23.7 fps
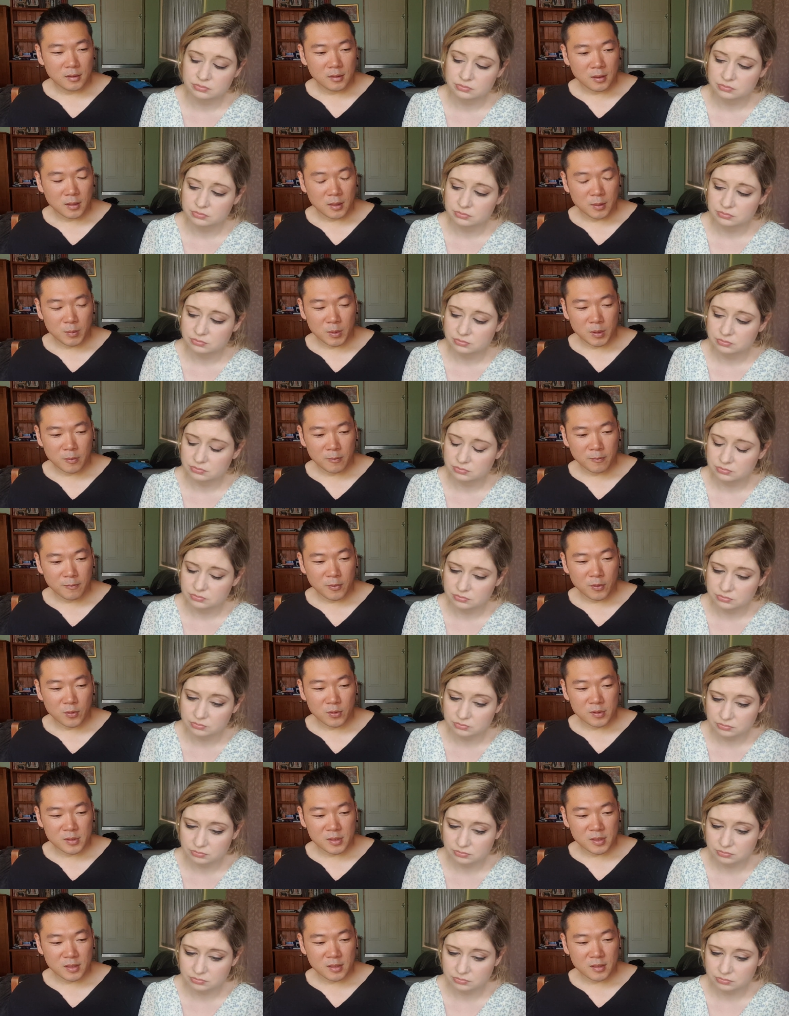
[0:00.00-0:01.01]
Speaker 1: I mean, for
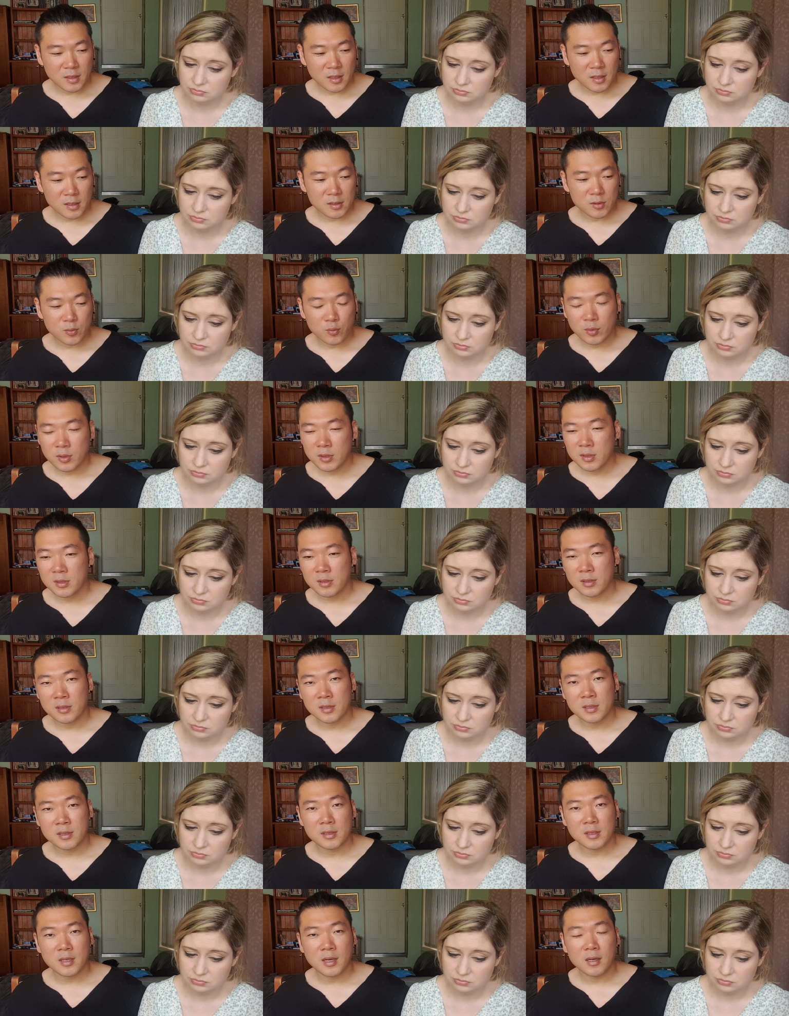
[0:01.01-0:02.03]
3 days we just
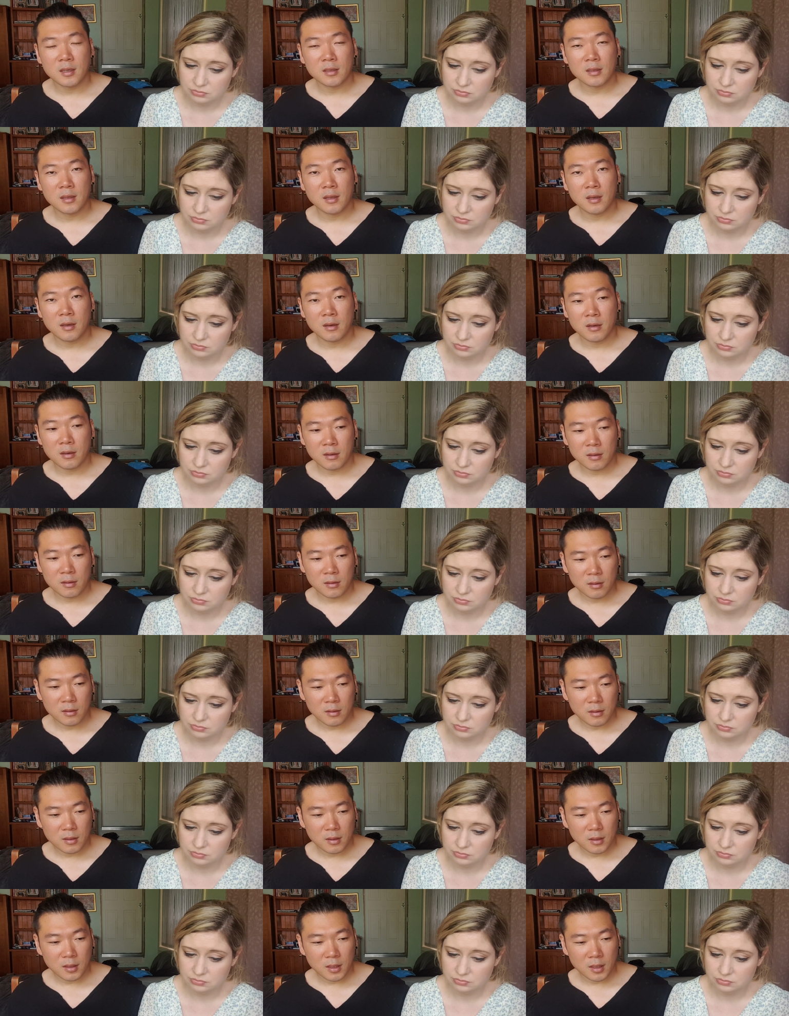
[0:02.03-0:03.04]
stuck there,
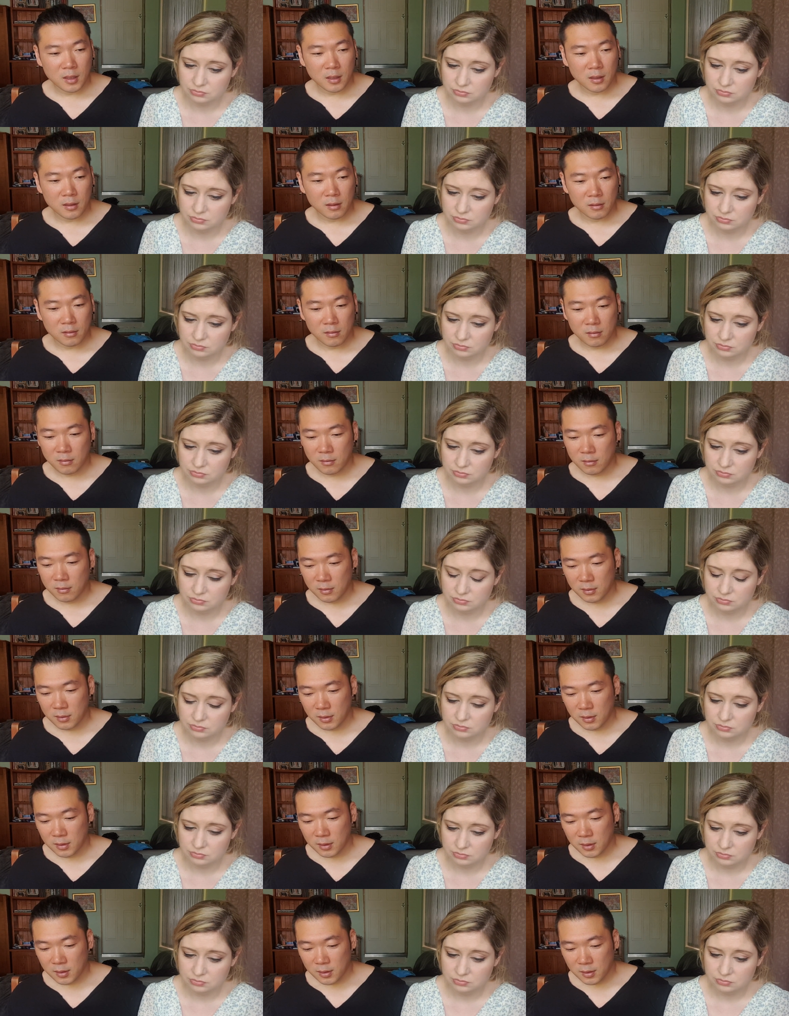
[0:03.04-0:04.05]
and
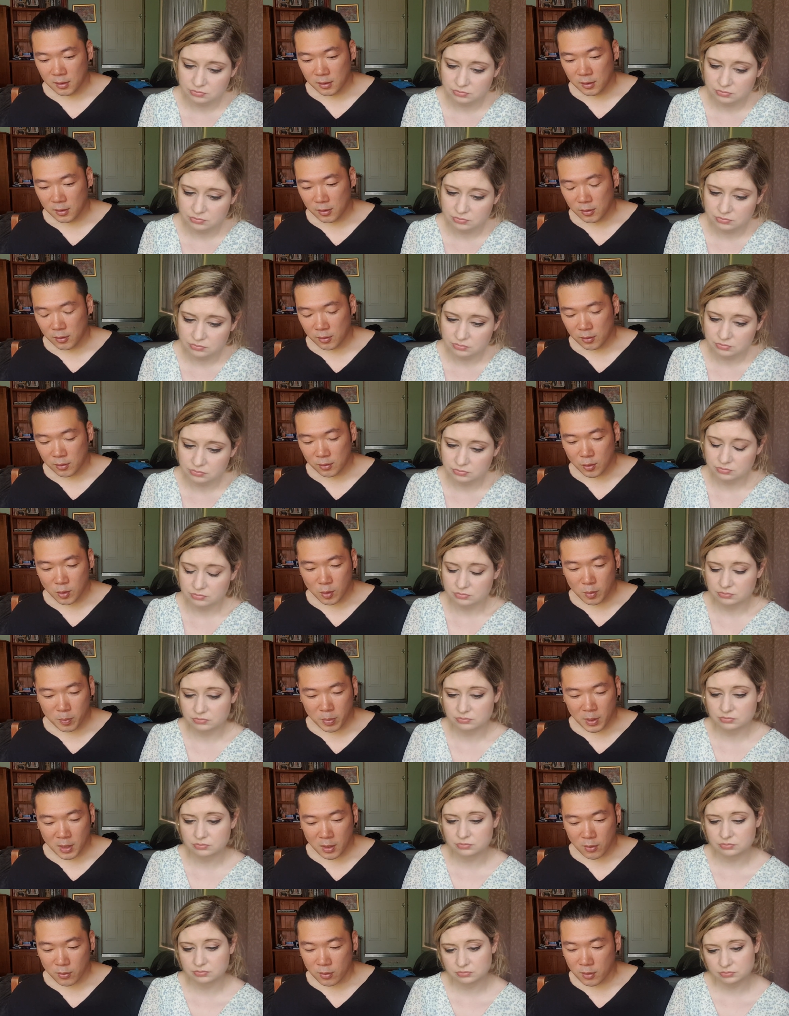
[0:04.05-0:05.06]
you know, no
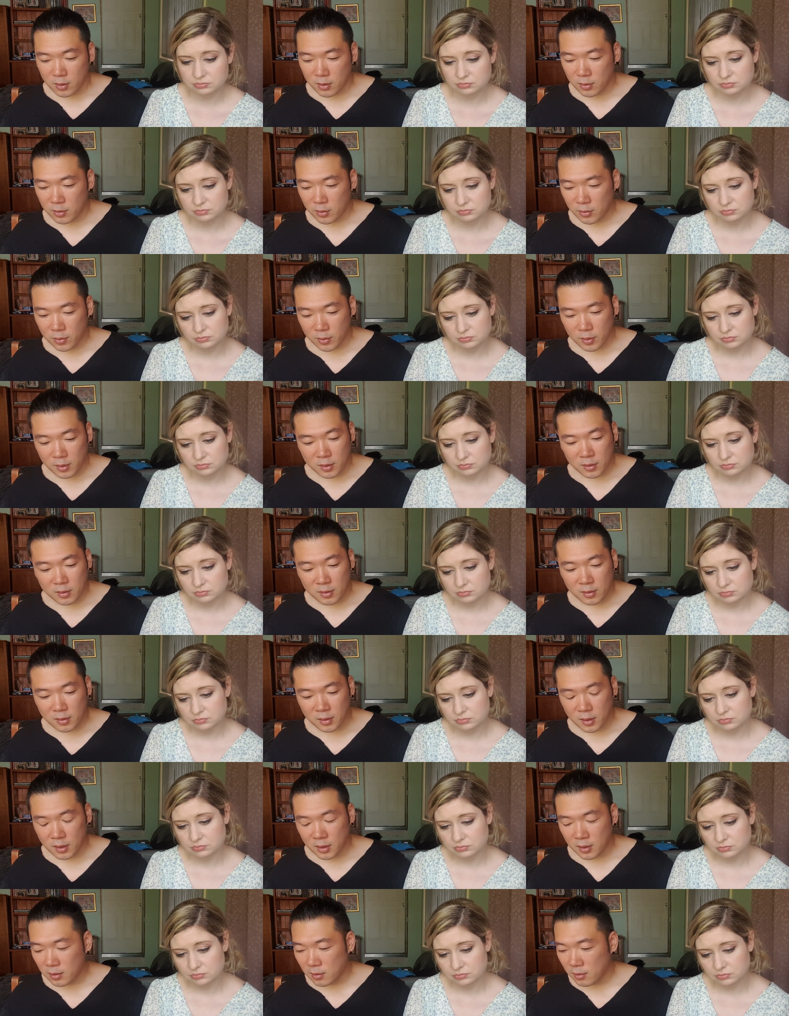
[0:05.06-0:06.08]
power, no
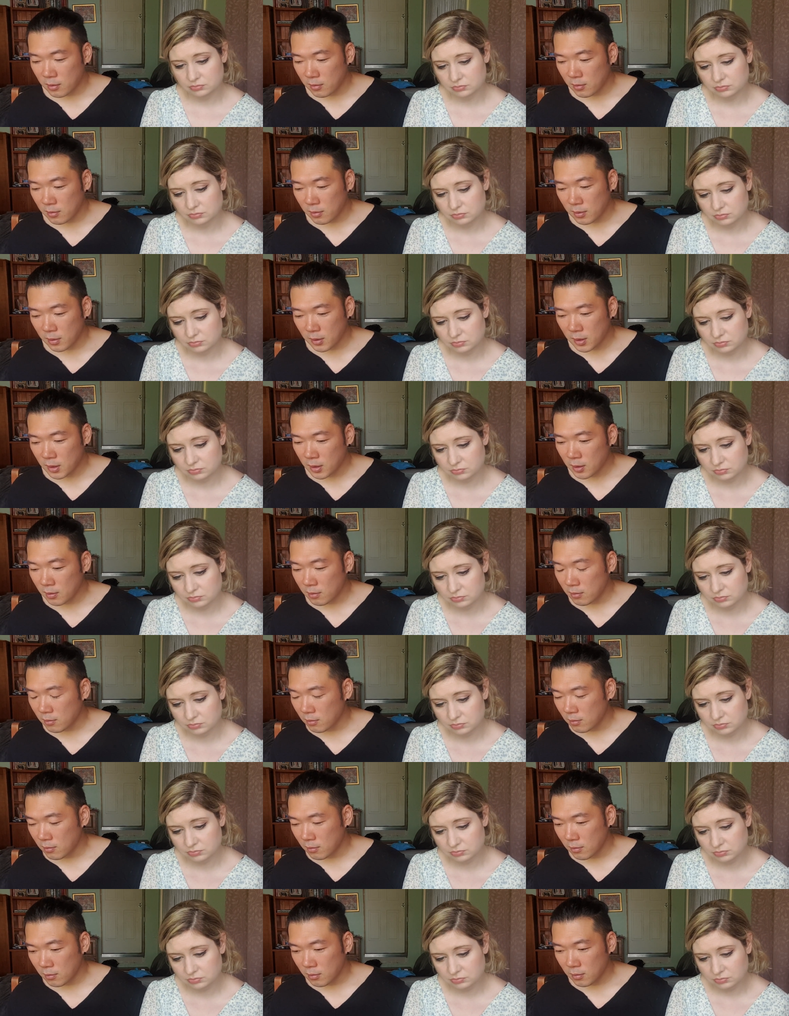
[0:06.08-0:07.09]
internet, and
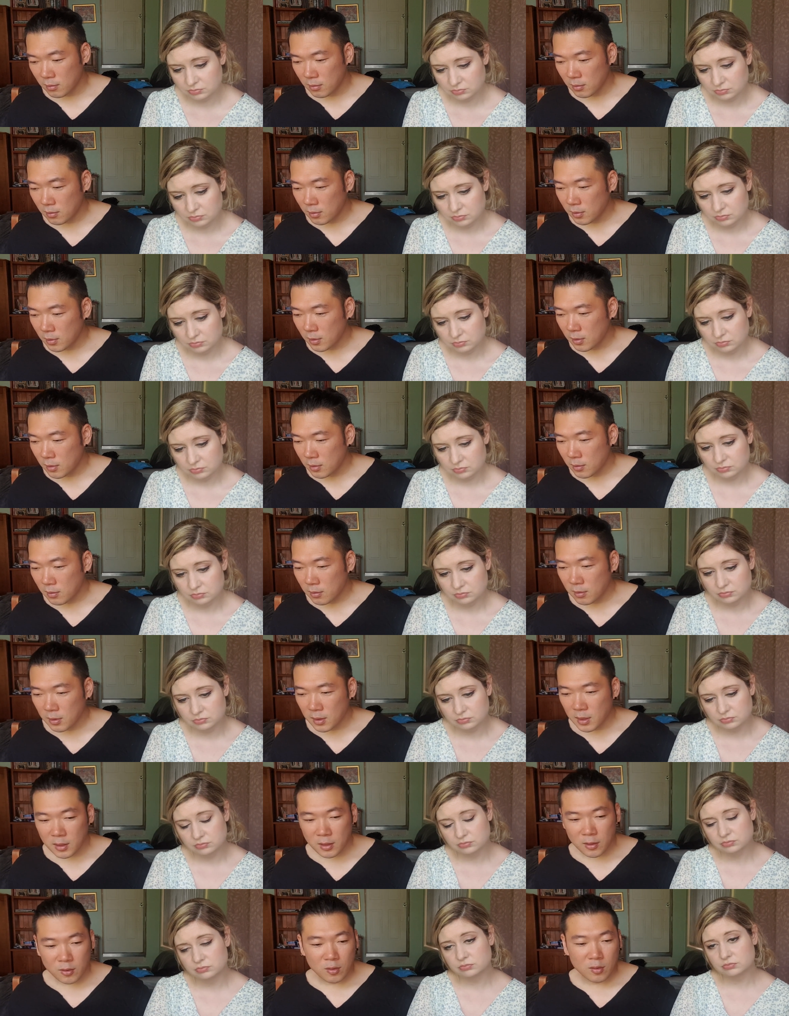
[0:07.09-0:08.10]

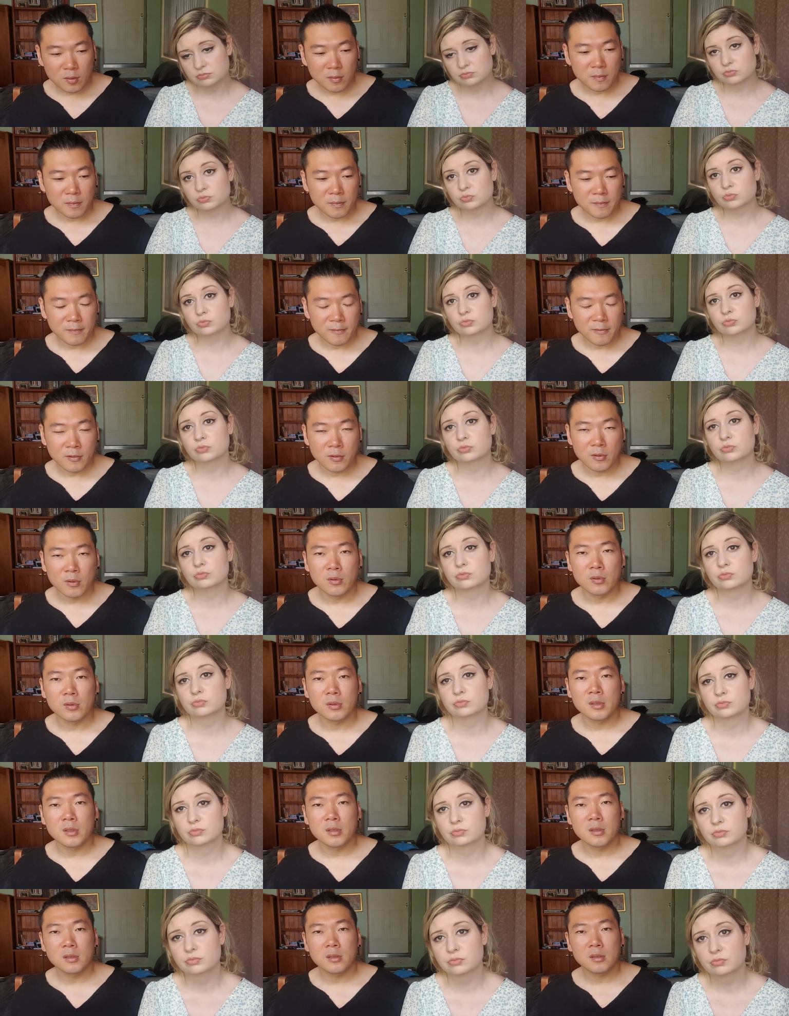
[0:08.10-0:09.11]
not enough food
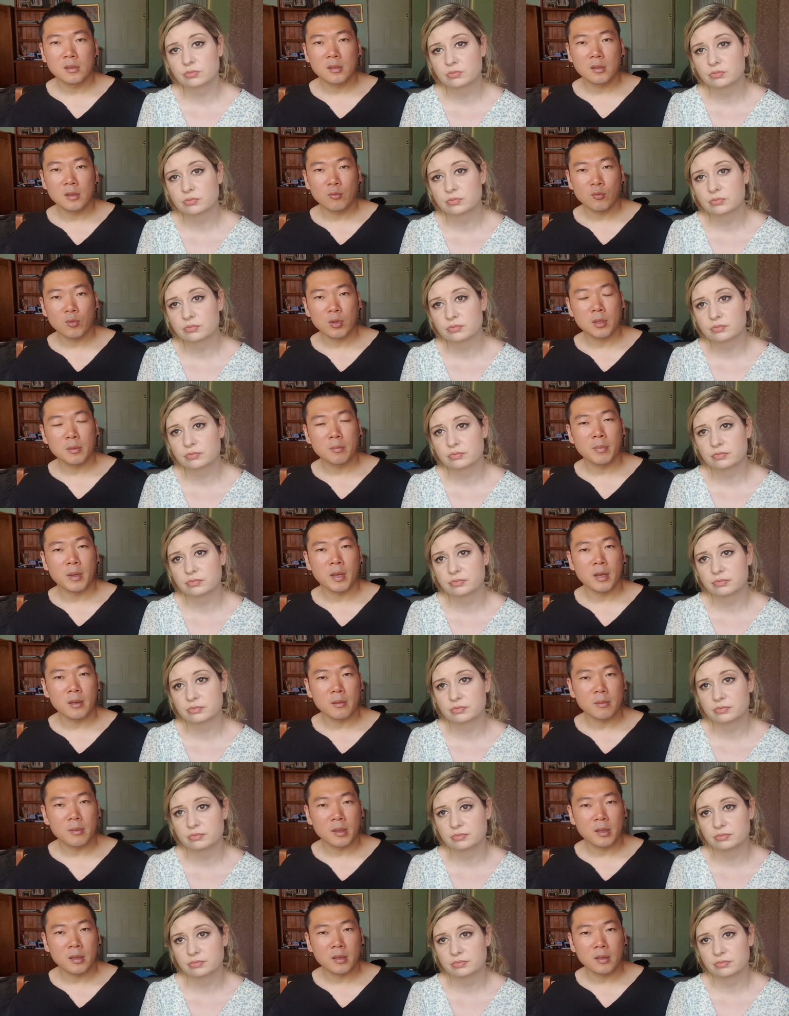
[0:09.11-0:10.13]
with a
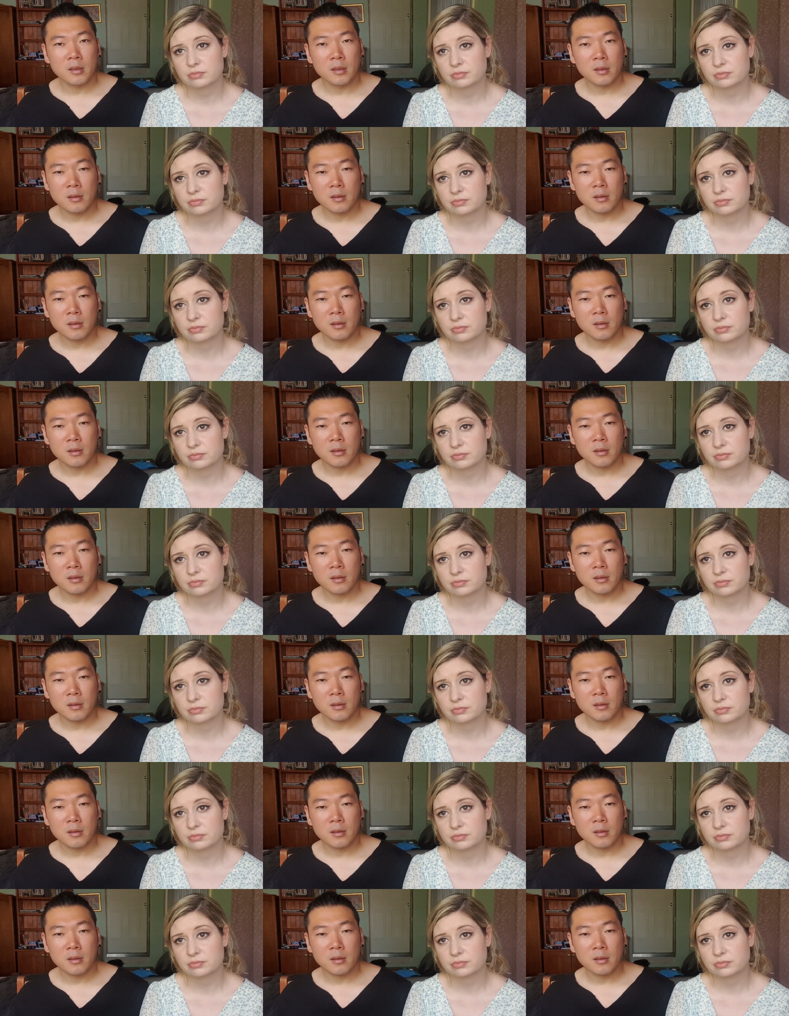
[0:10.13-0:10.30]
baby,